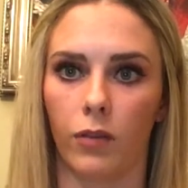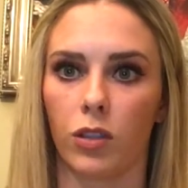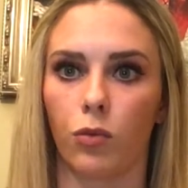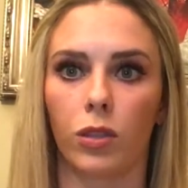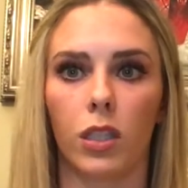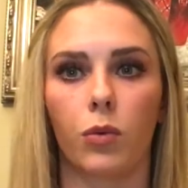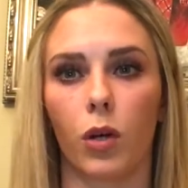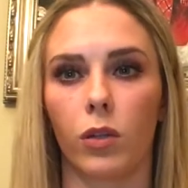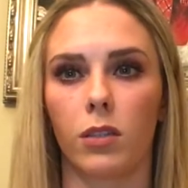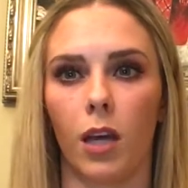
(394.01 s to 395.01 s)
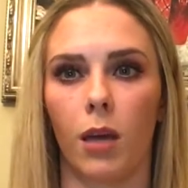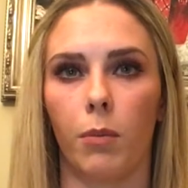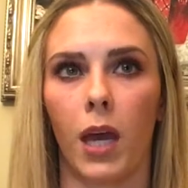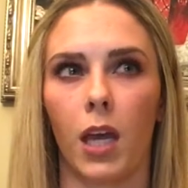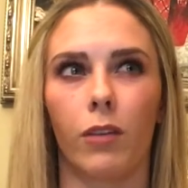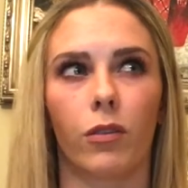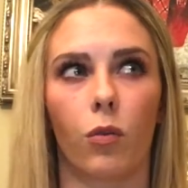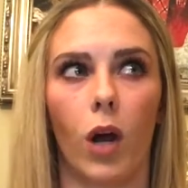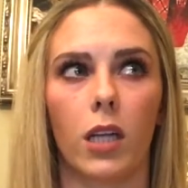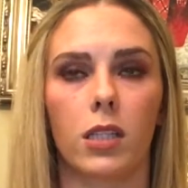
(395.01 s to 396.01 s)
So really, we're only paying for what,